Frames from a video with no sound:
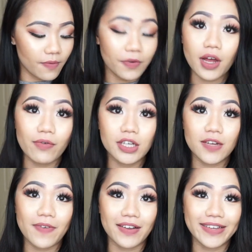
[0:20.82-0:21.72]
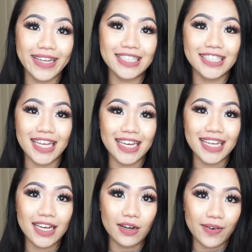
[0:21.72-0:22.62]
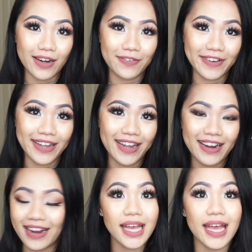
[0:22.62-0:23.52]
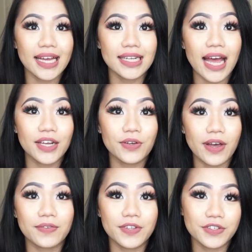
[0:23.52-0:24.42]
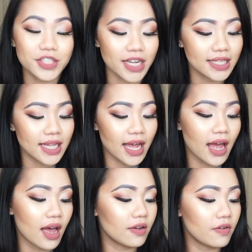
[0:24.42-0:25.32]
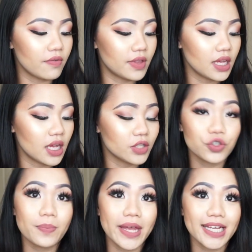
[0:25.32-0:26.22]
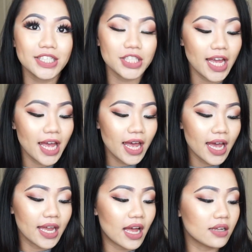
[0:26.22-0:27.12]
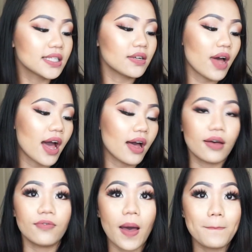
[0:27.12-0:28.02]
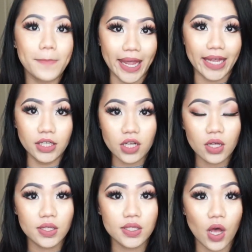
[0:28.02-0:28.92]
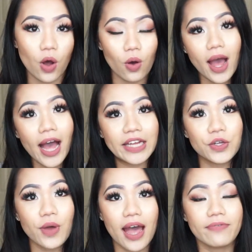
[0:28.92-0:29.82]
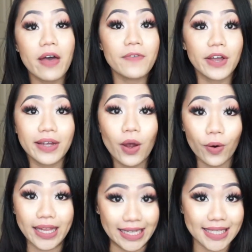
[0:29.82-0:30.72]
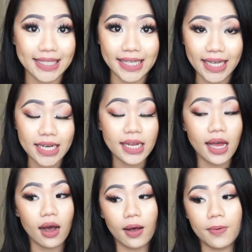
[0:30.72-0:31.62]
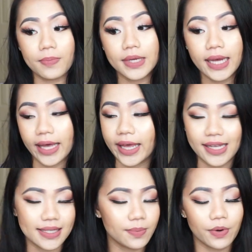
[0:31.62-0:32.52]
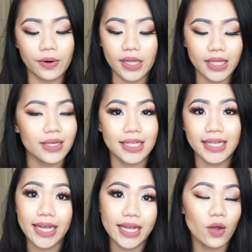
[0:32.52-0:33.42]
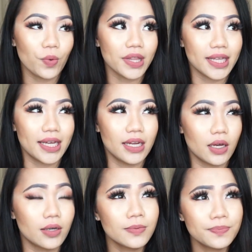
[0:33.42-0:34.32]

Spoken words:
full coverage foundation right over here, and I do have two shades. I have the True Beige and I also have Beige. So I do have very oily skin. I get super oily throughout the day. Within